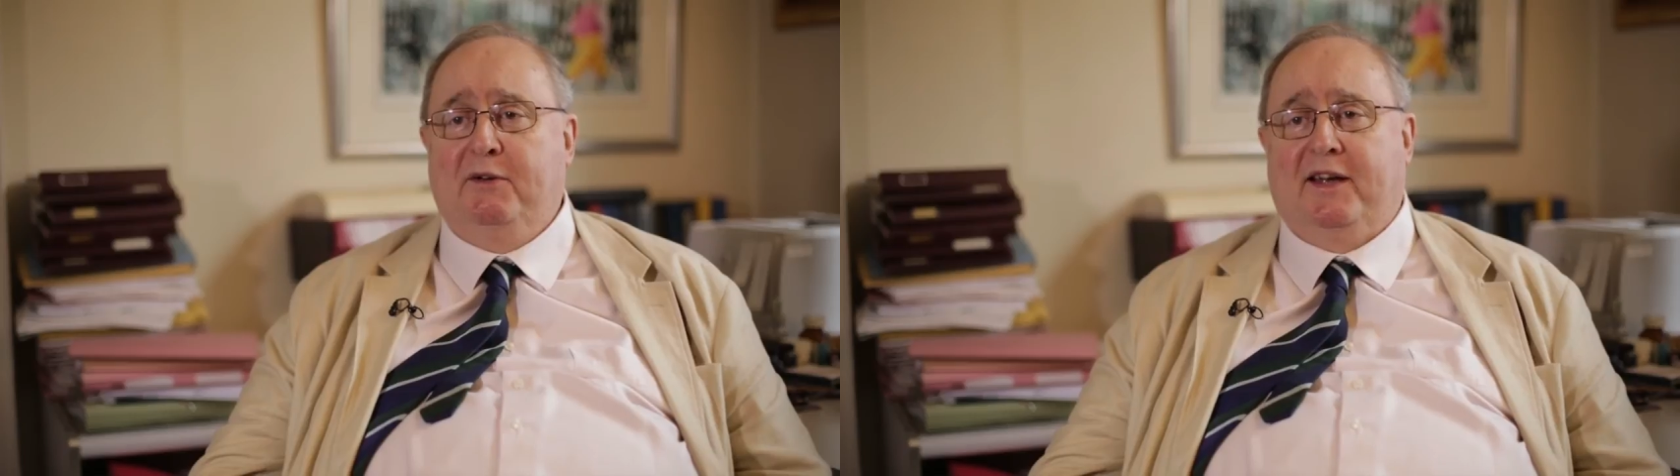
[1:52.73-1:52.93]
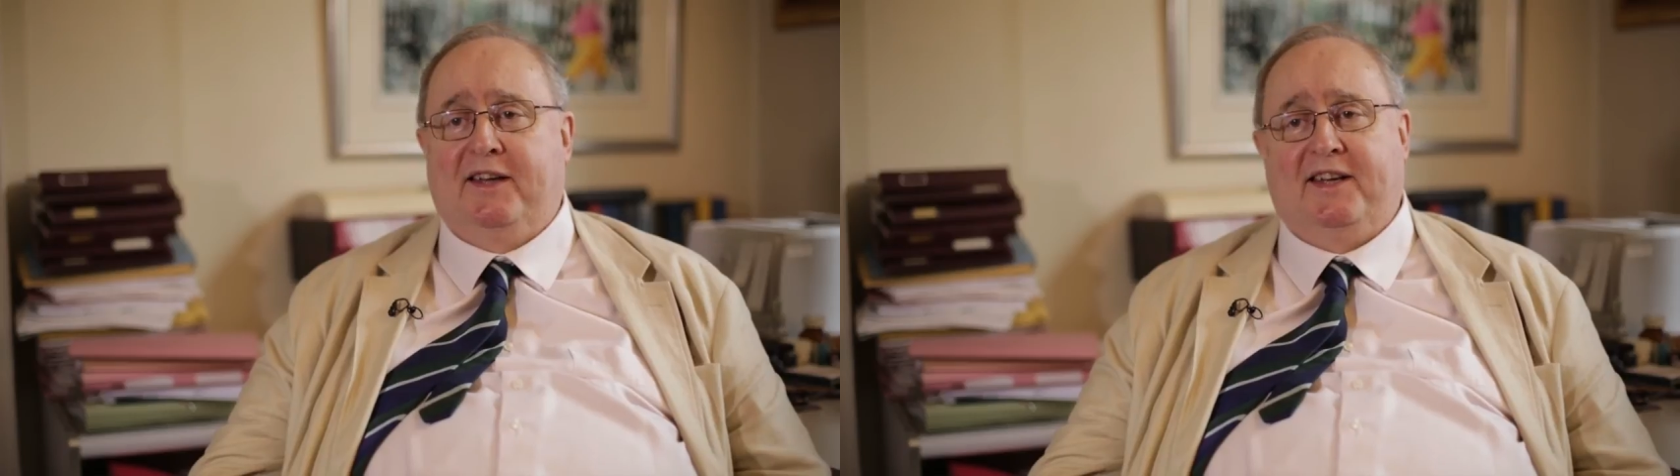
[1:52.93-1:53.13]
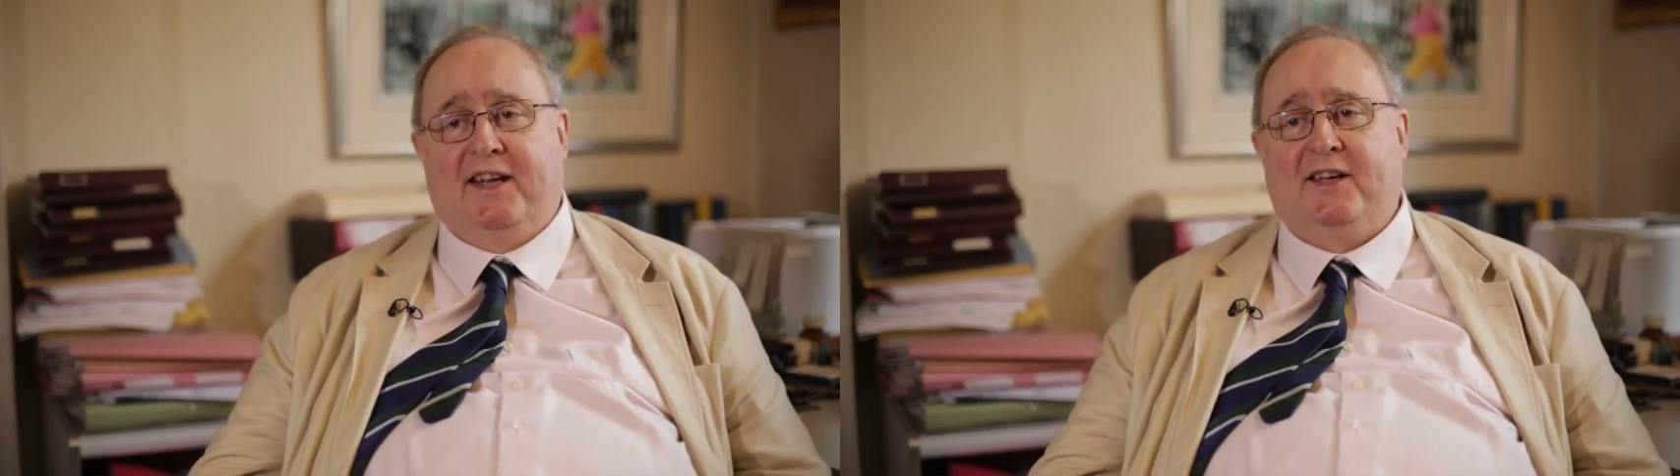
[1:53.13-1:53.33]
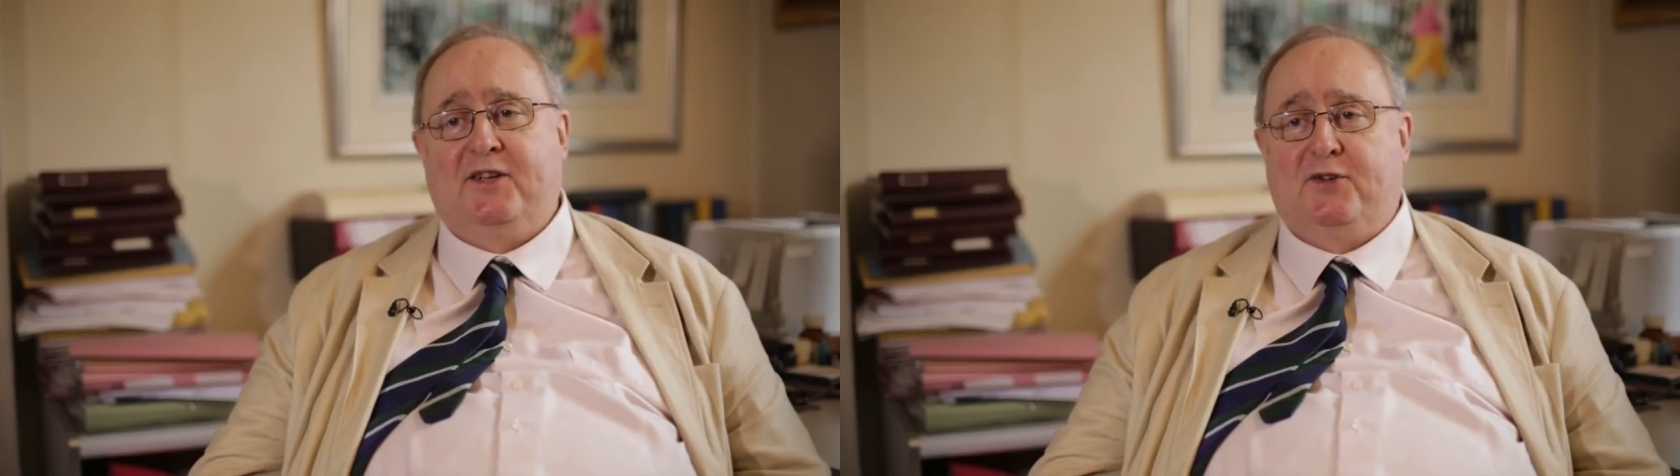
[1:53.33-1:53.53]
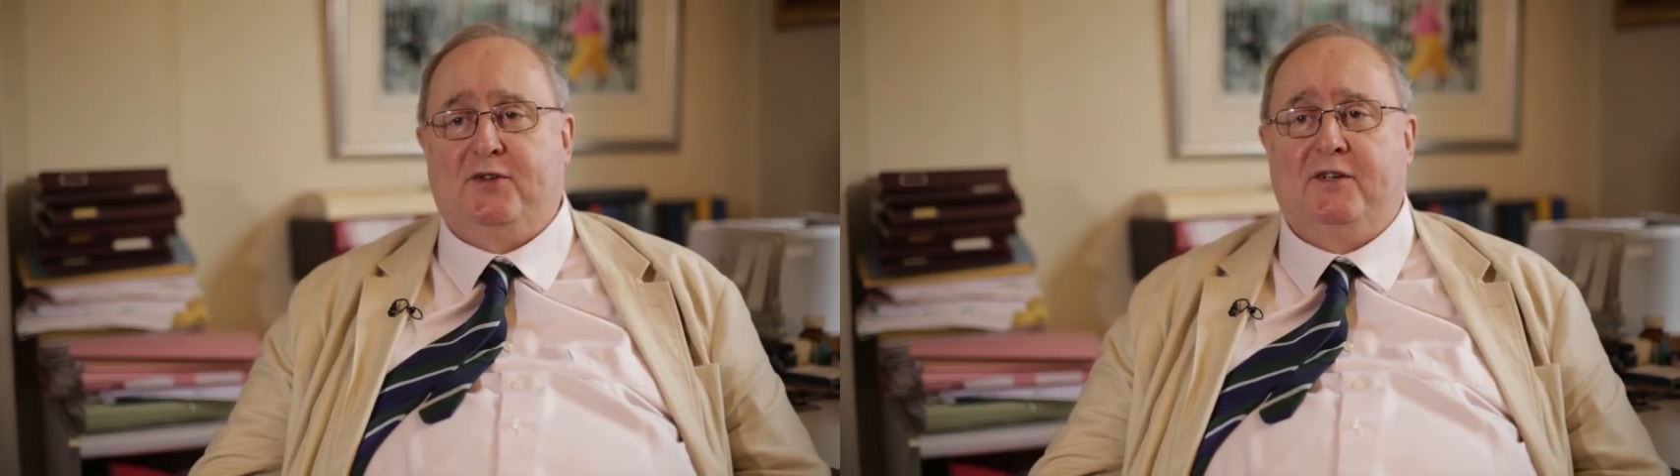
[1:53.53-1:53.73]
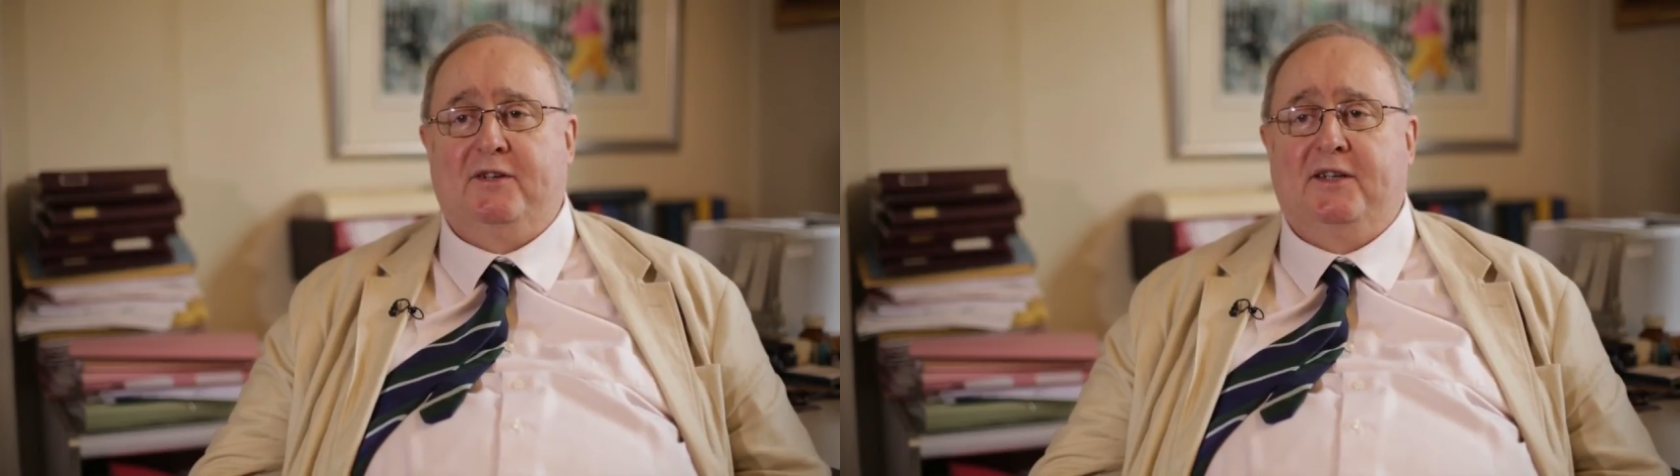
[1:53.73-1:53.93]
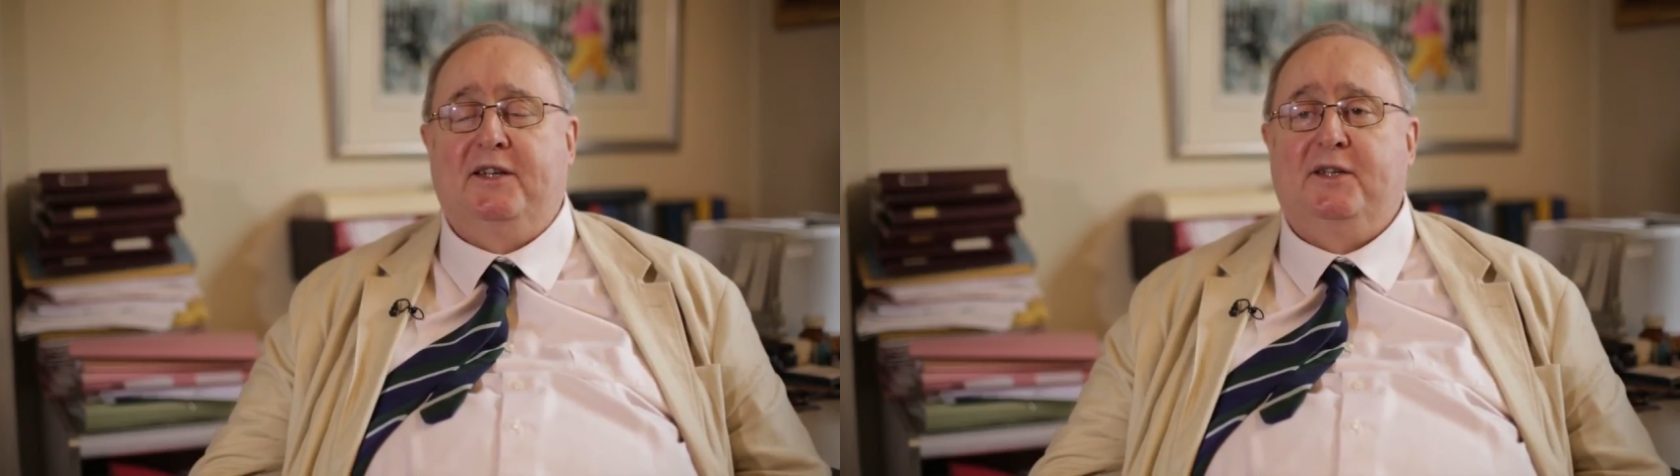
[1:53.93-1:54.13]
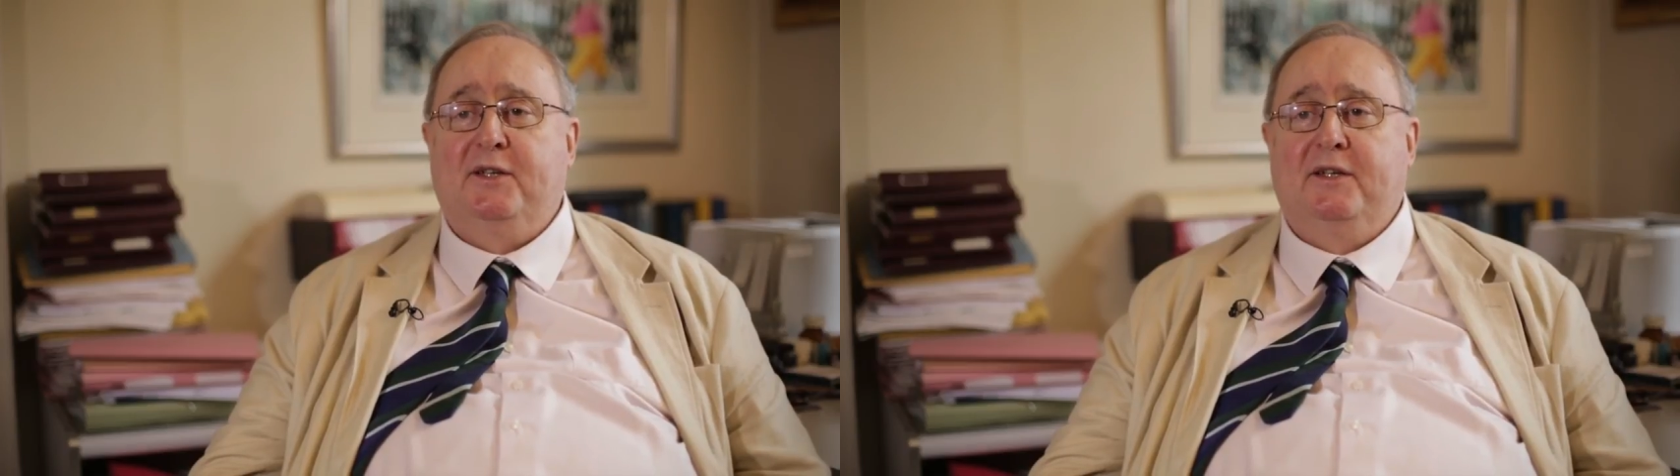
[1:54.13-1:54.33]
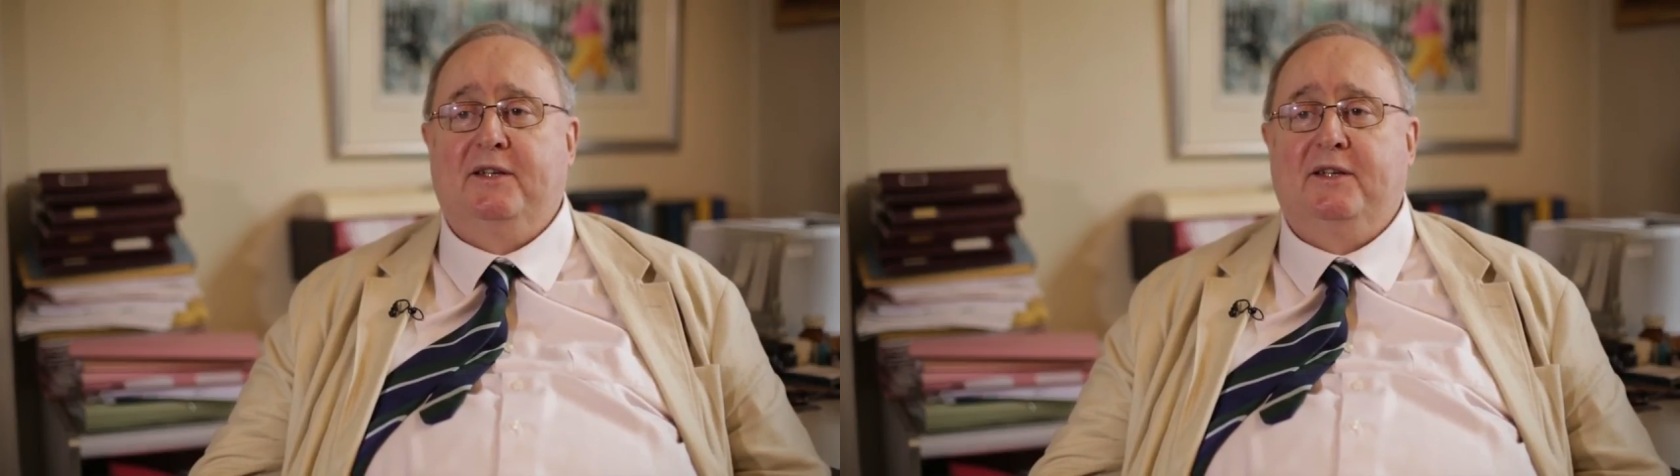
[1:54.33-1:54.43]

I think that is true, yes.